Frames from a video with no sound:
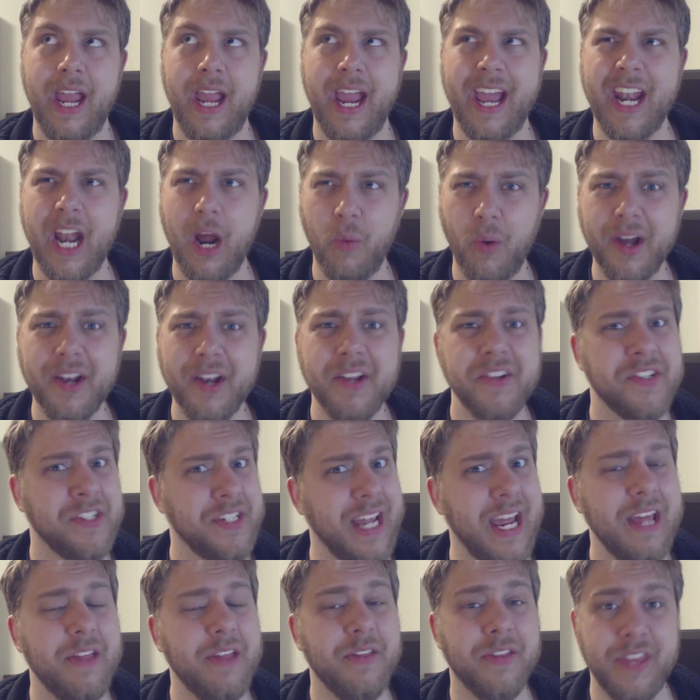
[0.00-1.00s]
And I want to
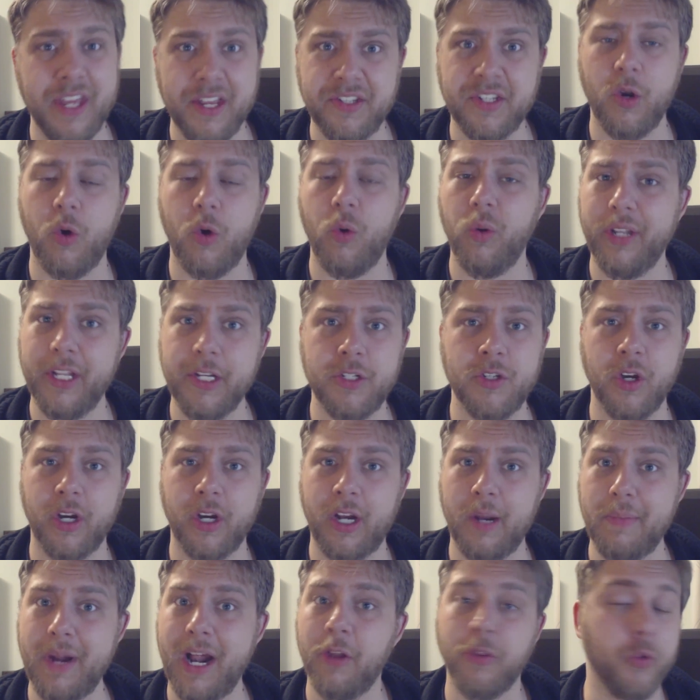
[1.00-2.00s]
say this only
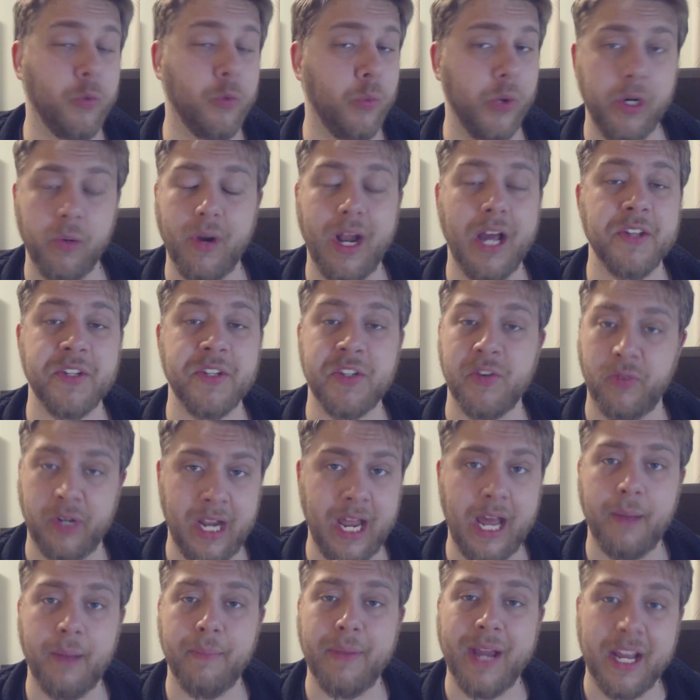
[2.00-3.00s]
took about 3 rounds of
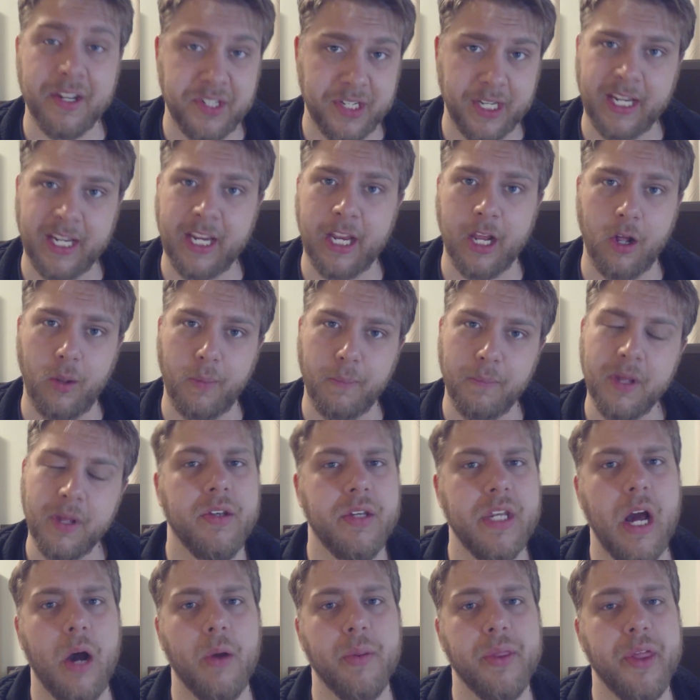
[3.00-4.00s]
combat to kill.
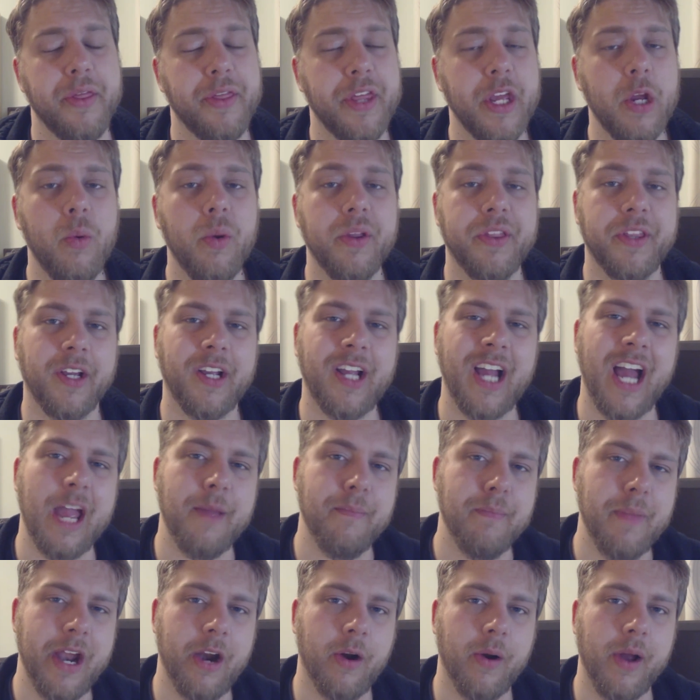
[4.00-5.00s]
Now the thing with a
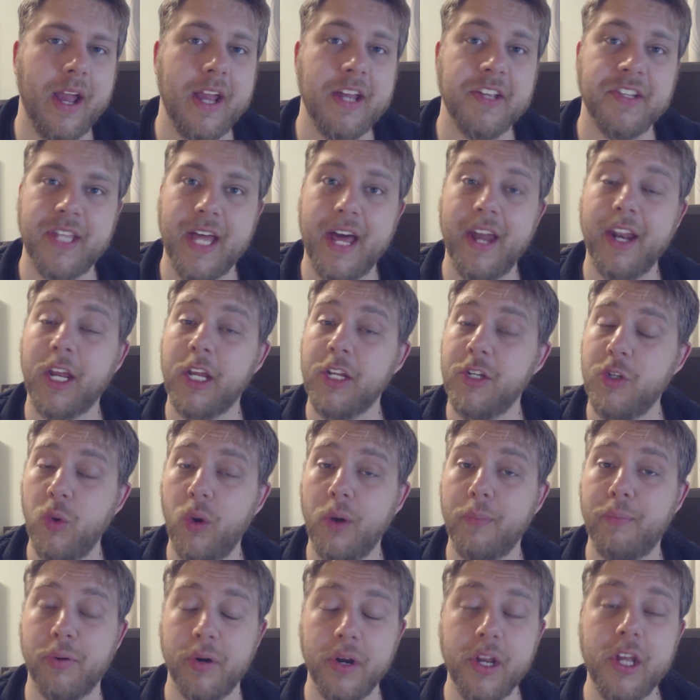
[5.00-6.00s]
chimera is that it can do
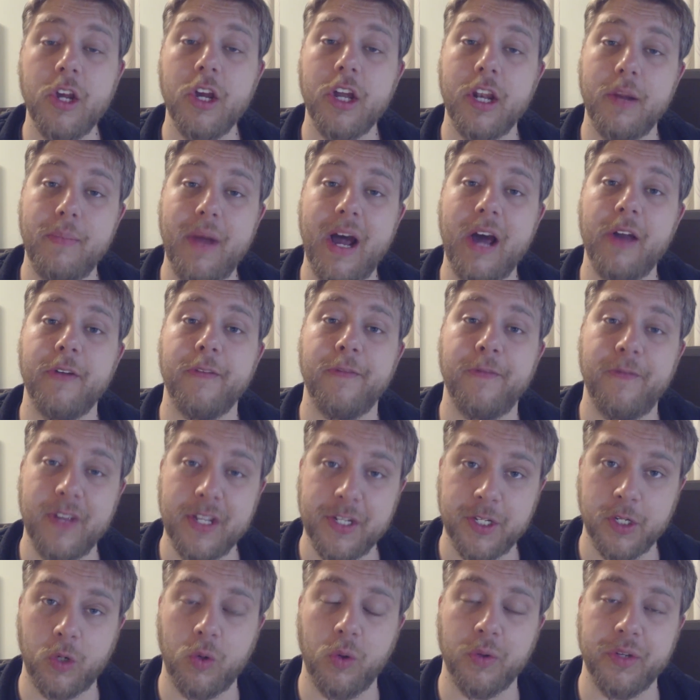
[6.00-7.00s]
a pretty good amount of
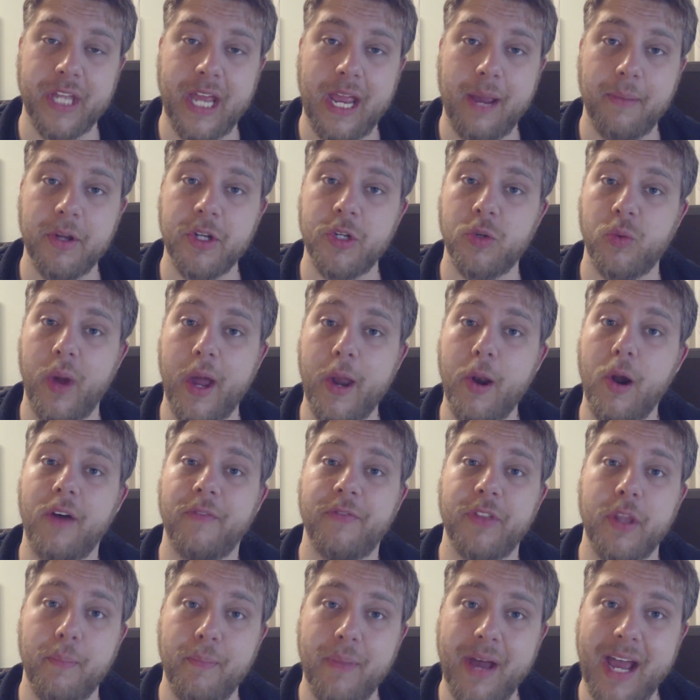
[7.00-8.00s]
physical damage right
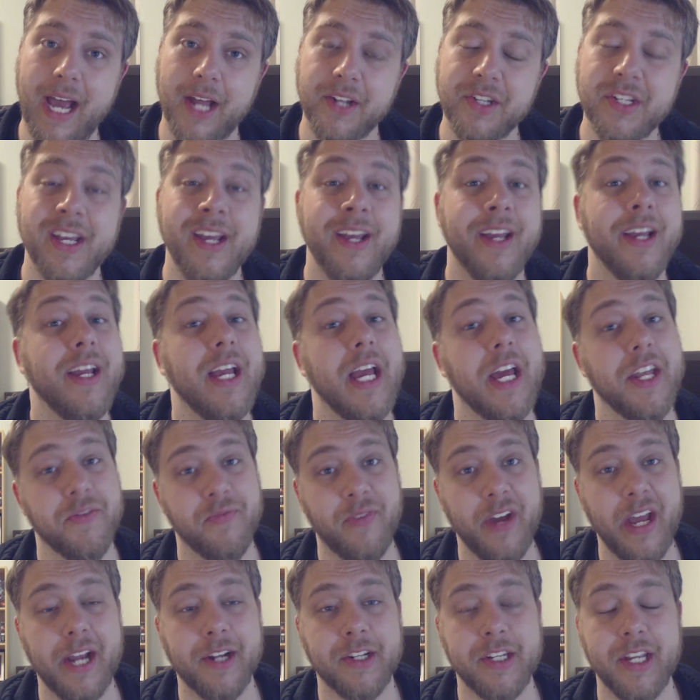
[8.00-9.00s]
off the bat. In
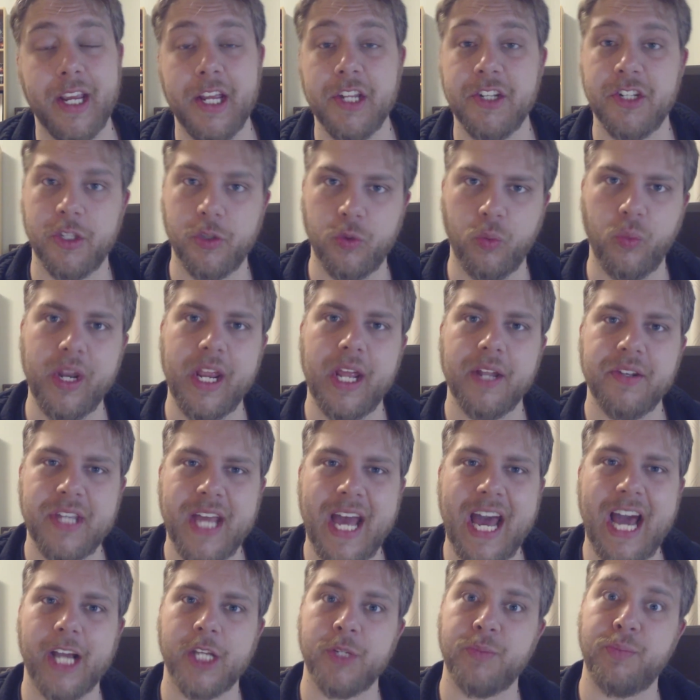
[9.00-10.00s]
fact, it gets 3
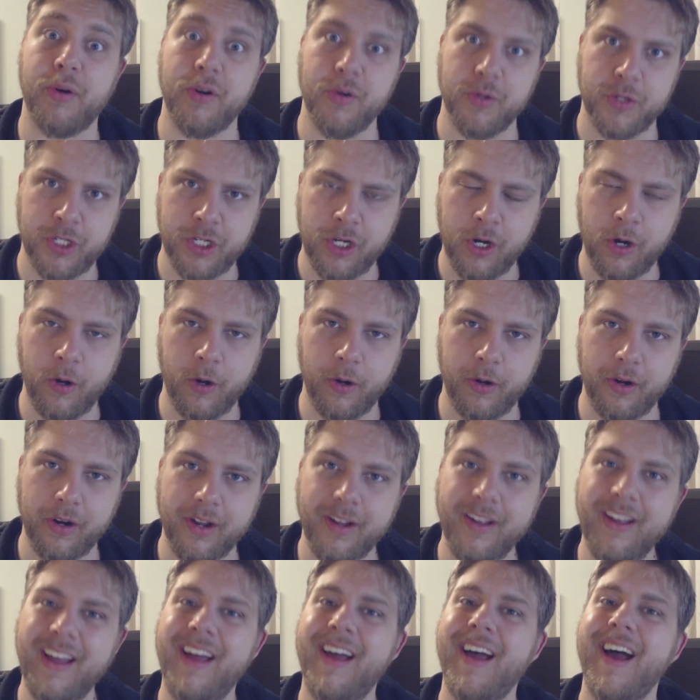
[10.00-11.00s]
attacks per turn.
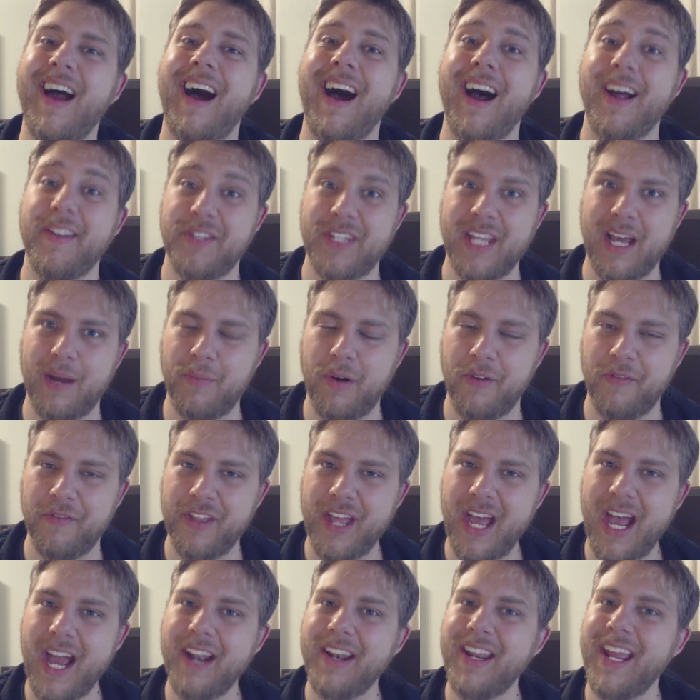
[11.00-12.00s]
On top of
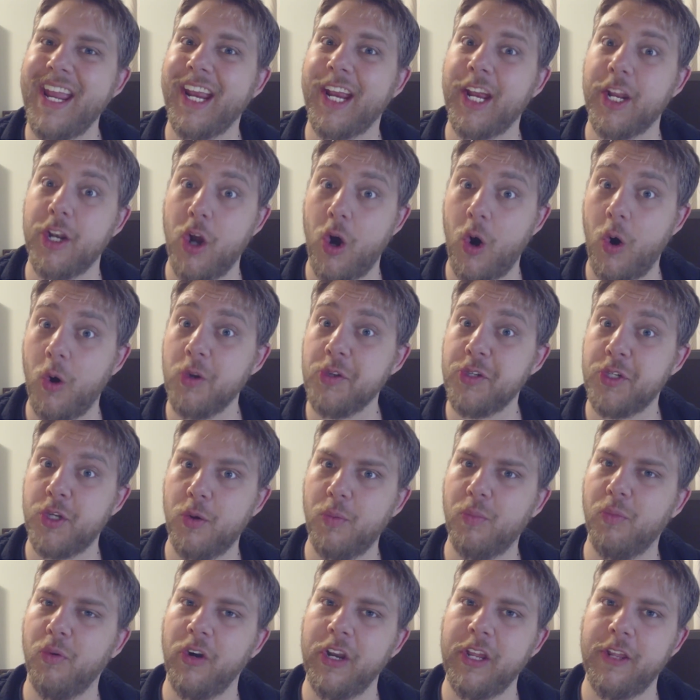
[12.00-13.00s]
that, it can also
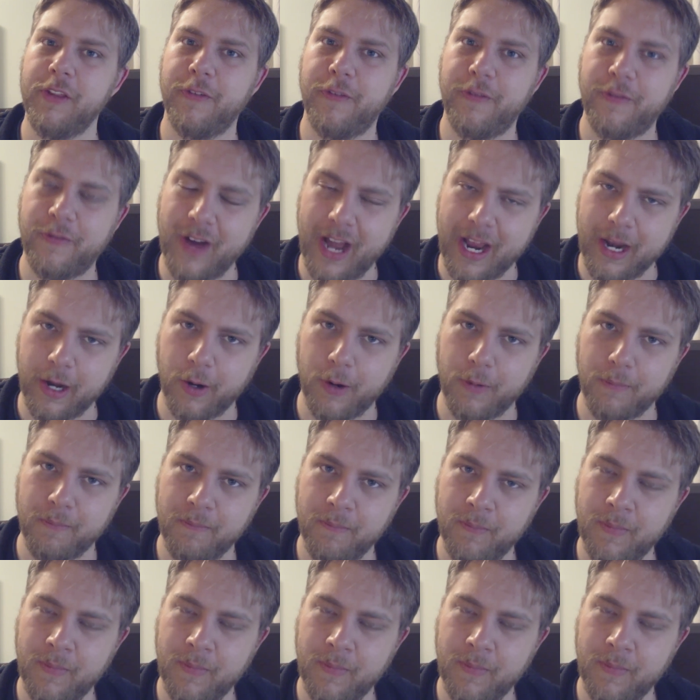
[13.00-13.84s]
breathe fire.